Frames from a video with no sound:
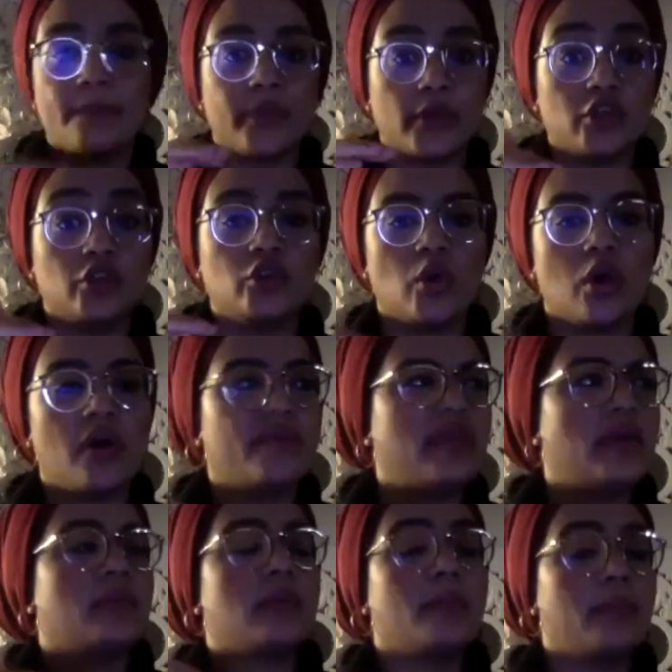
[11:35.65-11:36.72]
but you know of
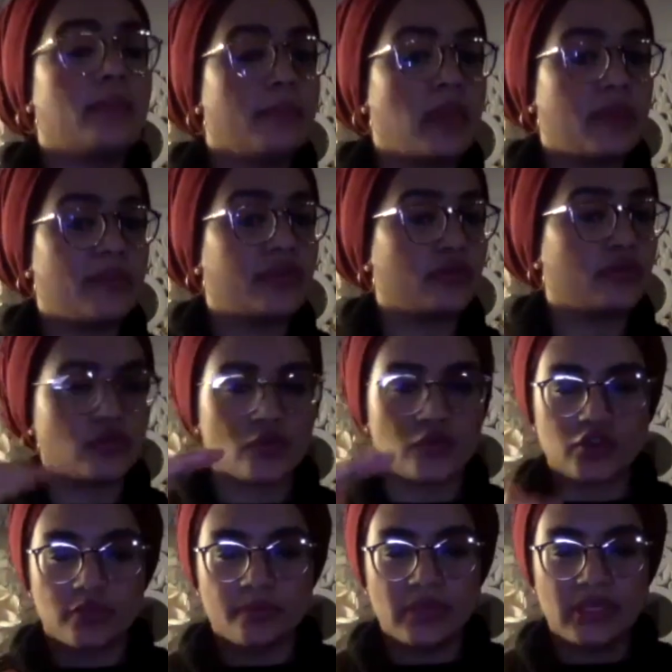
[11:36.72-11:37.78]
them, maybe through
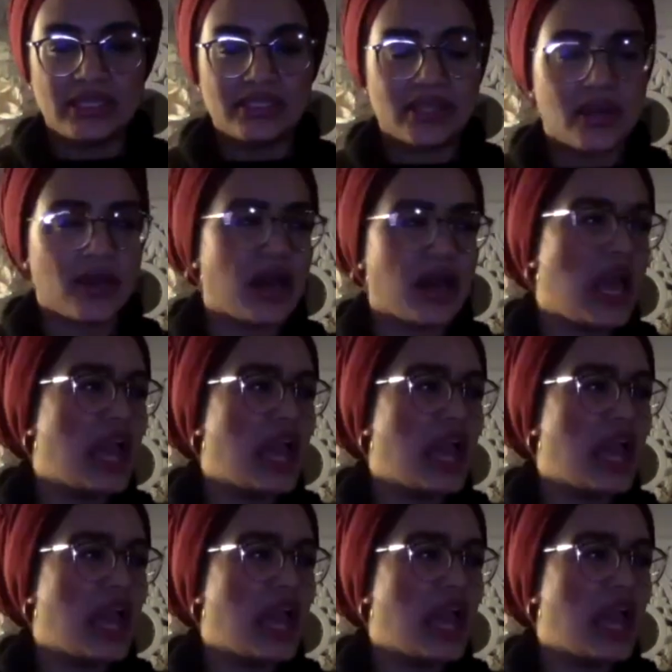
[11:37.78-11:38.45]
social media.